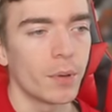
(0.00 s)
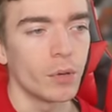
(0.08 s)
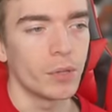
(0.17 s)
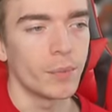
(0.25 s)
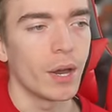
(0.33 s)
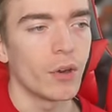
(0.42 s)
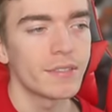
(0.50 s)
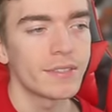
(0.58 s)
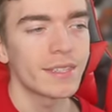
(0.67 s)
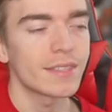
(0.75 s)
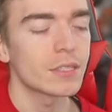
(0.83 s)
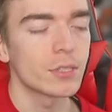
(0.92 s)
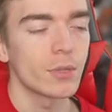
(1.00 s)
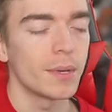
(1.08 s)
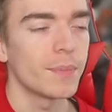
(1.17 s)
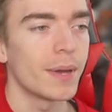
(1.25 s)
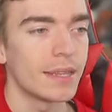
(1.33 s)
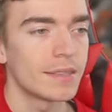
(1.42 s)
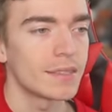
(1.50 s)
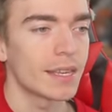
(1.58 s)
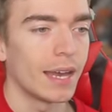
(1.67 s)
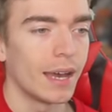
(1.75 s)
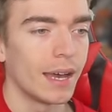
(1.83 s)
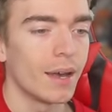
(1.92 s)
Polar Bat. Honestly, there's so many pets
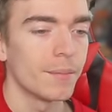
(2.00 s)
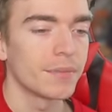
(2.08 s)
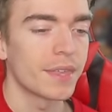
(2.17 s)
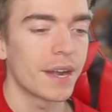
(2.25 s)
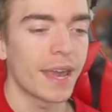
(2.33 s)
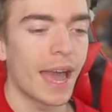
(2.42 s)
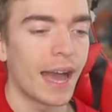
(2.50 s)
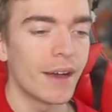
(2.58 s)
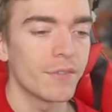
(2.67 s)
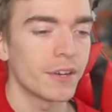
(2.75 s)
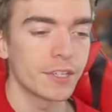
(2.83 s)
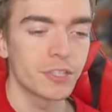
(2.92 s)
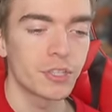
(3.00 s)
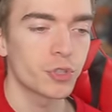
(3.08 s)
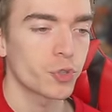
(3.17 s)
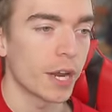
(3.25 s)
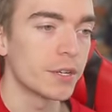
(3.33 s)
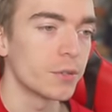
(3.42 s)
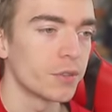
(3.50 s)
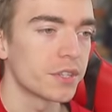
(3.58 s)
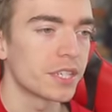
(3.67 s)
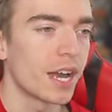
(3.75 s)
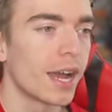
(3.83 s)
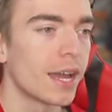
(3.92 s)
that I have, and I just trade all
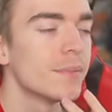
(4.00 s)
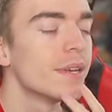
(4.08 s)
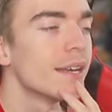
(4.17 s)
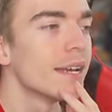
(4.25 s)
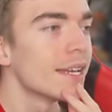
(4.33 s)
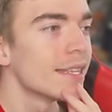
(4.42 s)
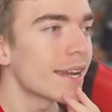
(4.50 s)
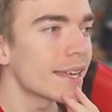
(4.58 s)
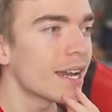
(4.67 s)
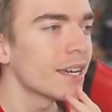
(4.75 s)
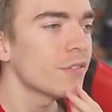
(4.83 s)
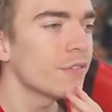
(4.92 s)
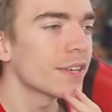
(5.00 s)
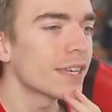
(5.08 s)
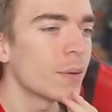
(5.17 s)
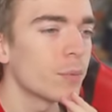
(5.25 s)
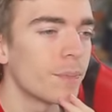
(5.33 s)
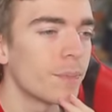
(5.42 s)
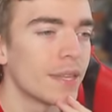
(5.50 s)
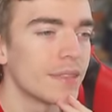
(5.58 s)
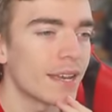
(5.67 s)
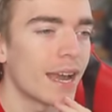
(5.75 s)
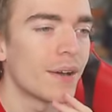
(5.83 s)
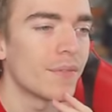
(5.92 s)
the time, that I kind of forget what
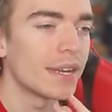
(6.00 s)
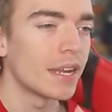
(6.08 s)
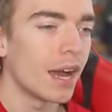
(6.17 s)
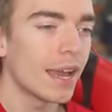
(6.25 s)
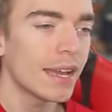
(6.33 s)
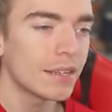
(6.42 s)
pets I have, and I